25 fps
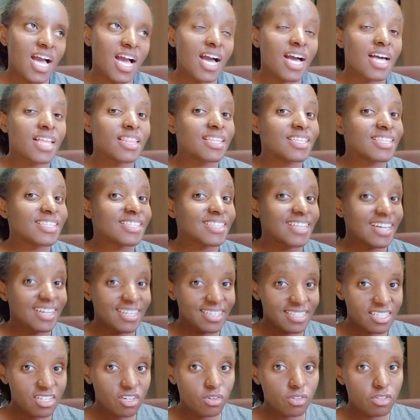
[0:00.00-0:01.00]
The
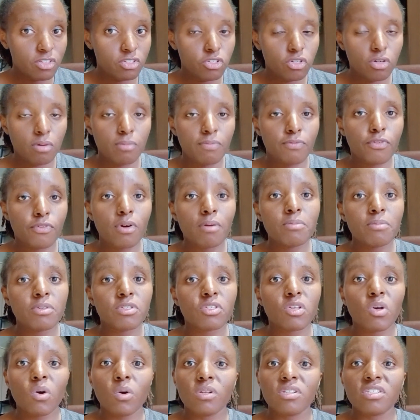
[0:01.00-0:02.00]
site I got the job from is
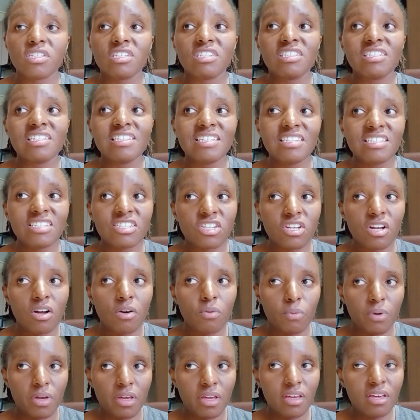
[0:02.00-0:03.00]
called Teach
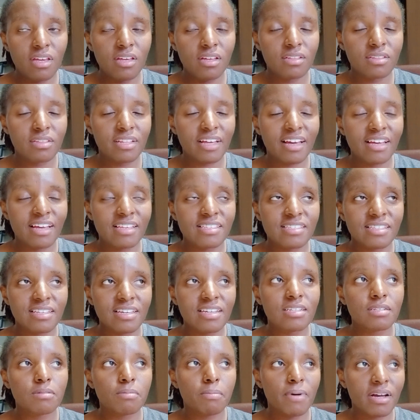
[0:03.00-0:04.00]
Away. Like I
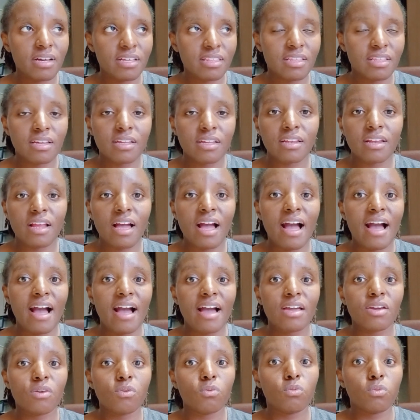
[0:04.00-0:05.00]
said, back then
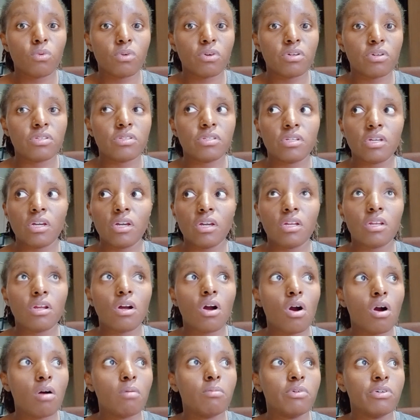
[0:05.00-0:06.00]
I was in
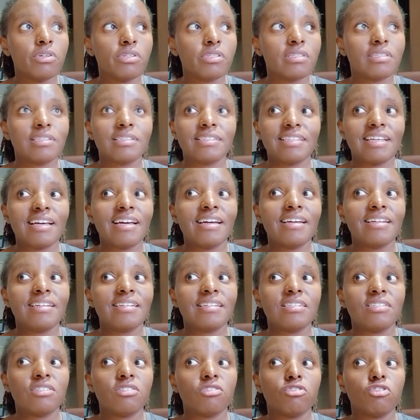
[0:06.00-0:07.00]
almost
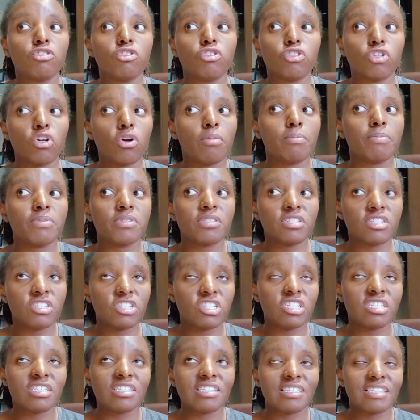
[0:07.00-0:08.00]
10 job
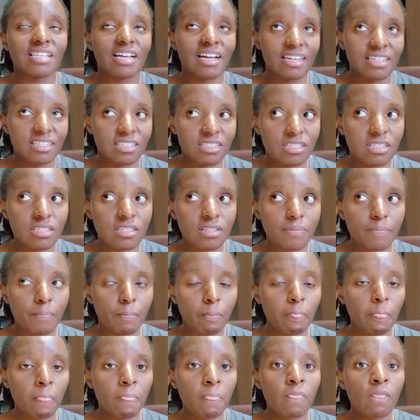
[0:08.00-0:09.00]
searching sites.
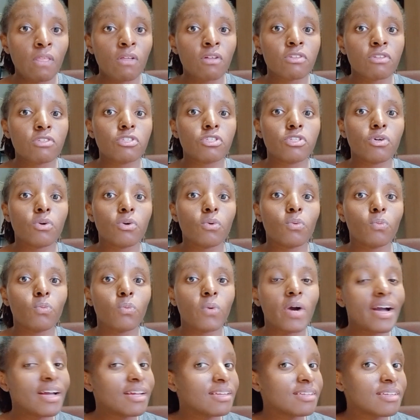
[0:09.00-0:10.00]
So
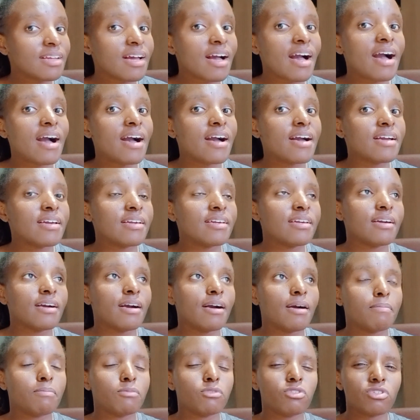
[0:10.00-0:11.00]
when I
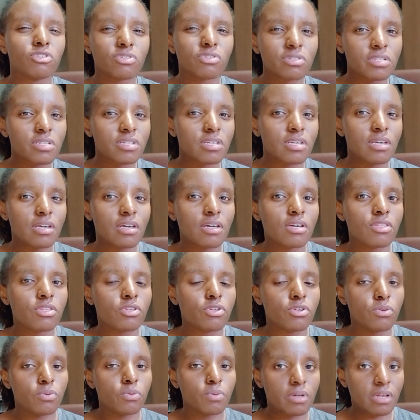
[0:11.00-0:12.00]
am not here
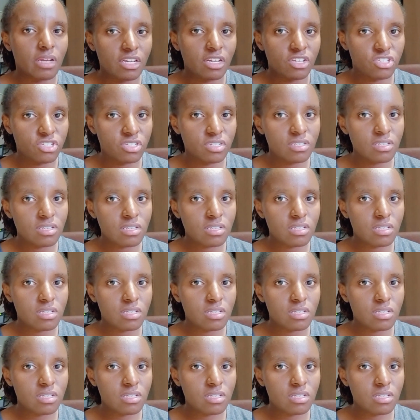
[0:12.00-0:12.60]
through an agent,